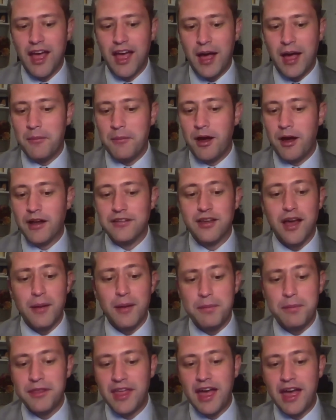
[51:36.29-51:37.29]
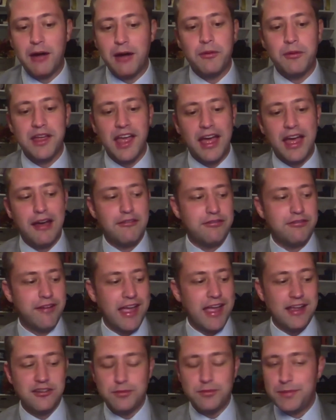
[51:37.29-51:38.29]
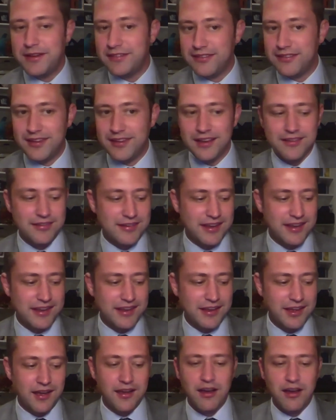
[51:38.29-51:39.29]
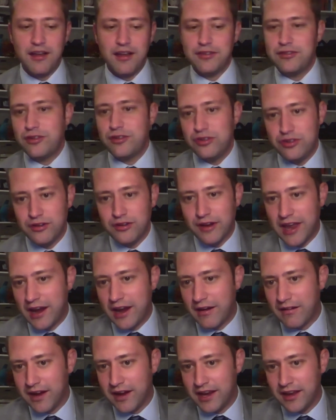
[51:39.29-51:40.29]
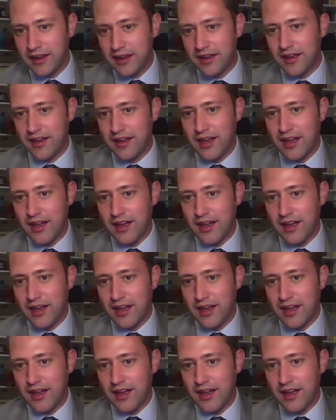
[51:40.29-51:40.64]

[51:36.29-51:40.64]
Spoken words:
On top of that, we have HB 60, a constitutional carry